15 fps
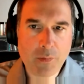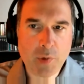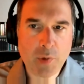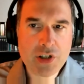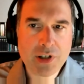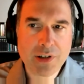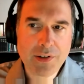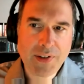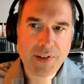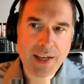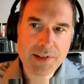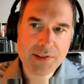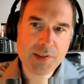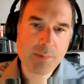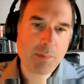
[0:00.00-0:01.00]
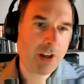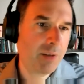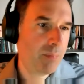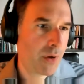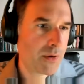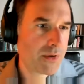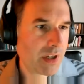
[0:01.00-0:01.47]
which are texts by
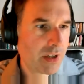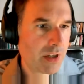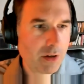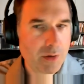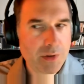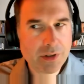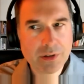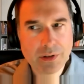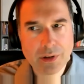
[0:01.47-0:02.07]
postcolonial